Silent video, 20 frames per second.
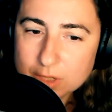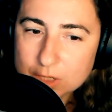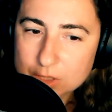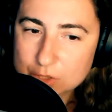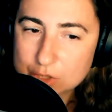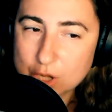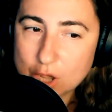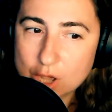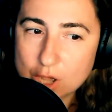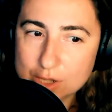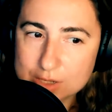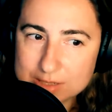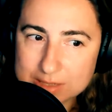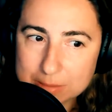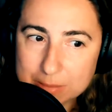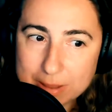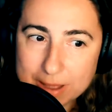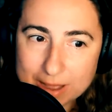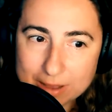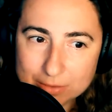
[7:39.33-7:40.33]
talks
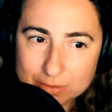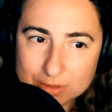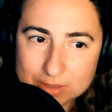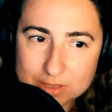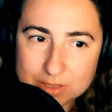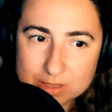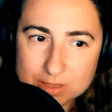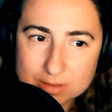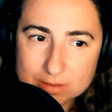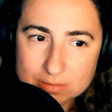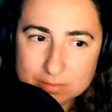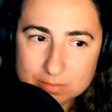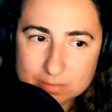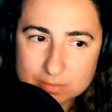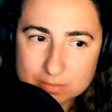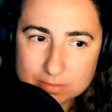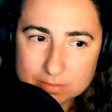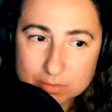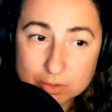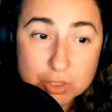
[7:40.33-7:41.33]
about
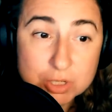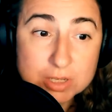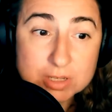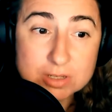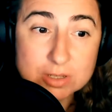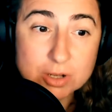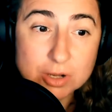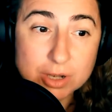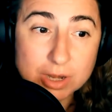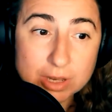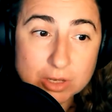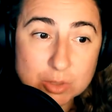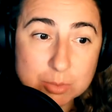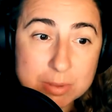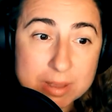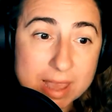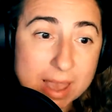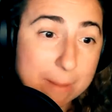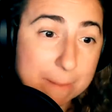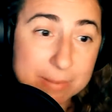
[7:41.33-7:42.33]
she's learning to
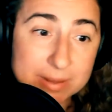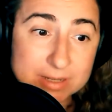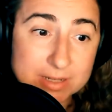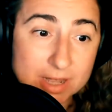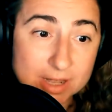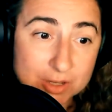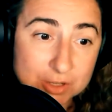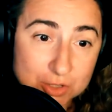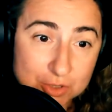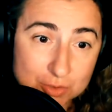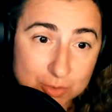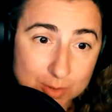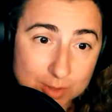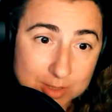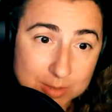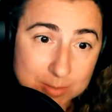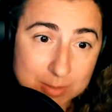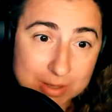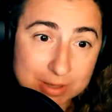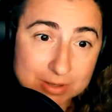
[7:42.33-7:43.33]
be
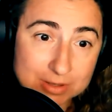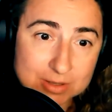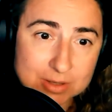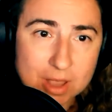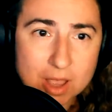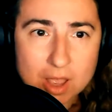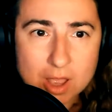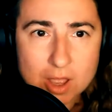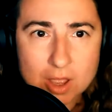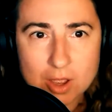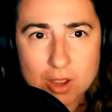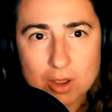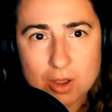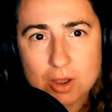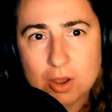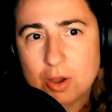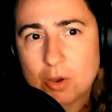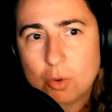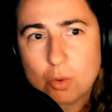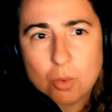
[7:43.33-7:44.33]
ambidextrous because
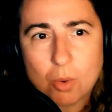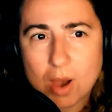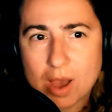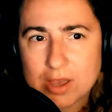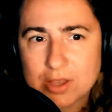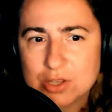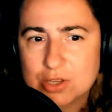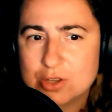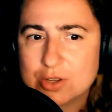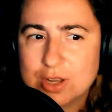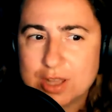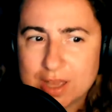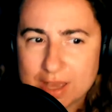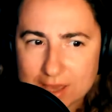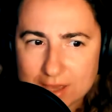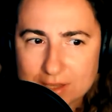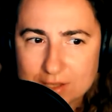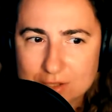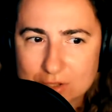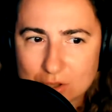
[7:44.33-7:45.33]
why should
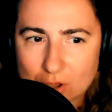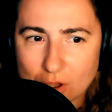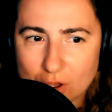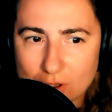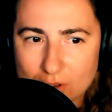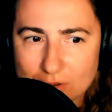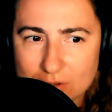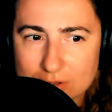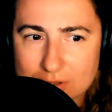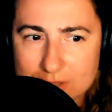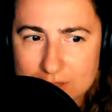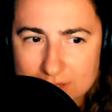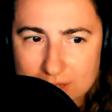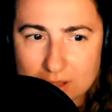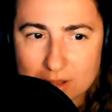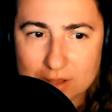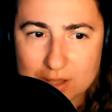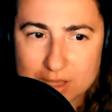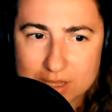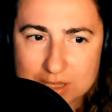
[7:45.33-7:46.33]
Esau
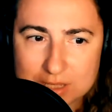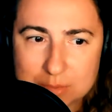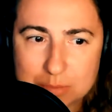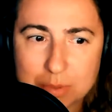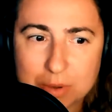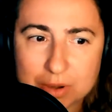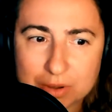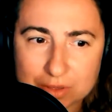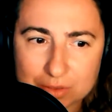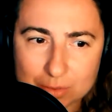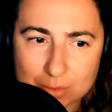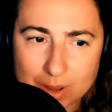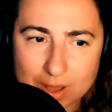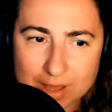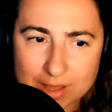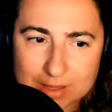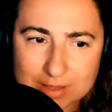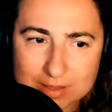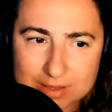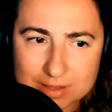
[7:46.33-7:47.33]
sell his
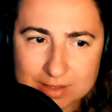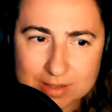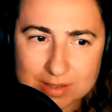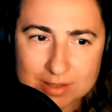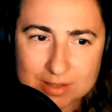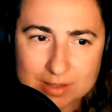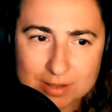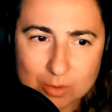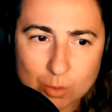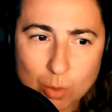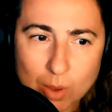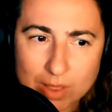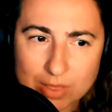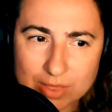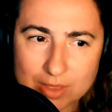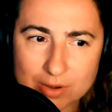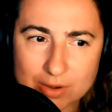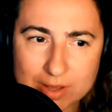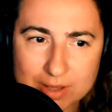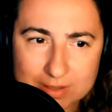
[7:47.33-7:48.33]
birthright when
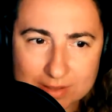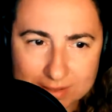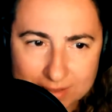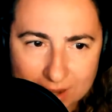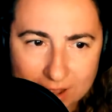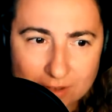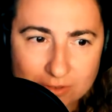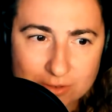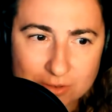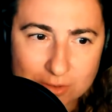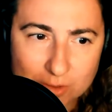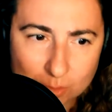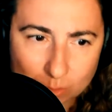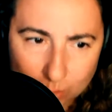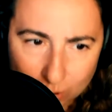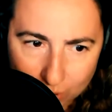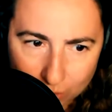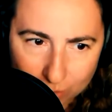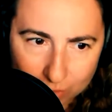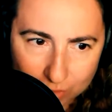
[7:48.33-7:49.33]
there is enough for
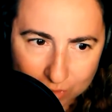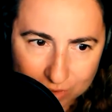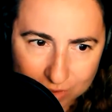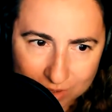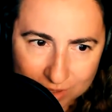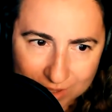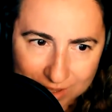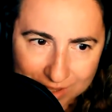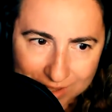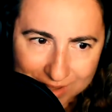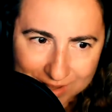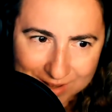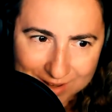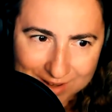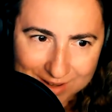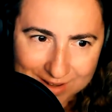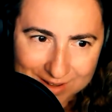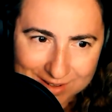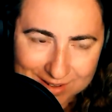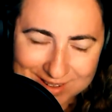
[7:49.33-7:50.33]
both?
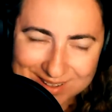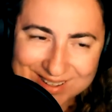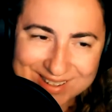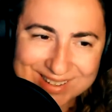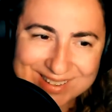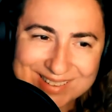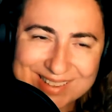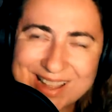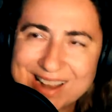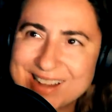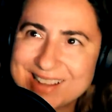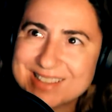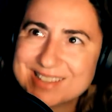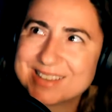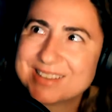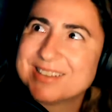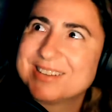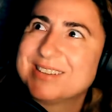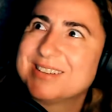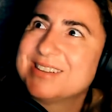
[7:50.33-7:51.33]
That is
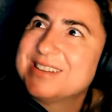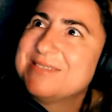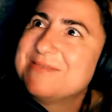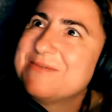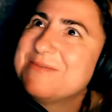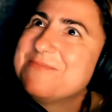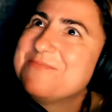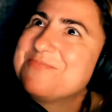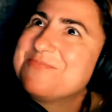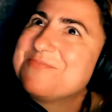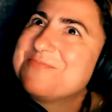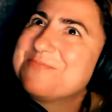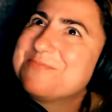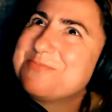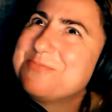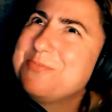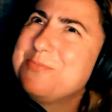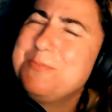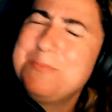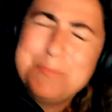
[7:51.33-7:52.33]
a
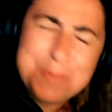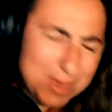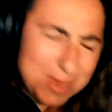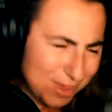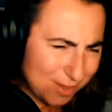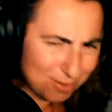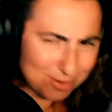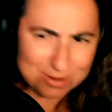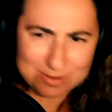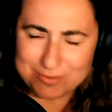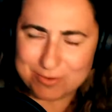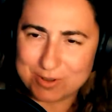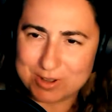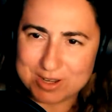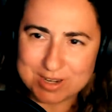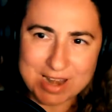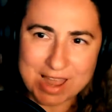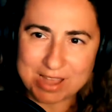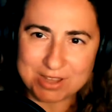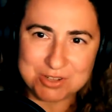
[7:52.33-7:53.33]
beautiful
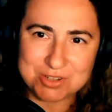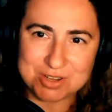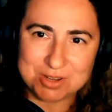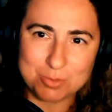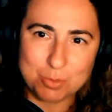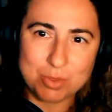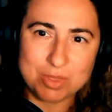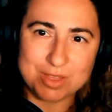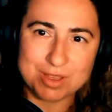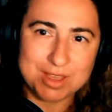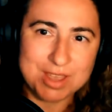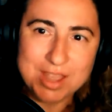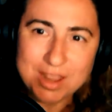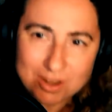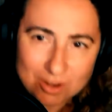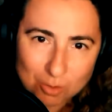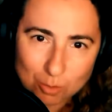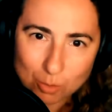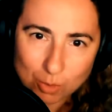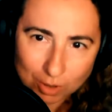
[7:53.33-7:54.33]
connection with the
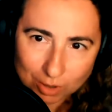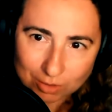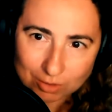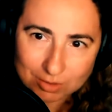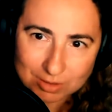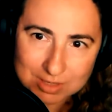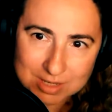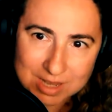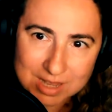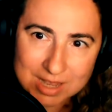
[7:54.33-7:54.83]
inner world.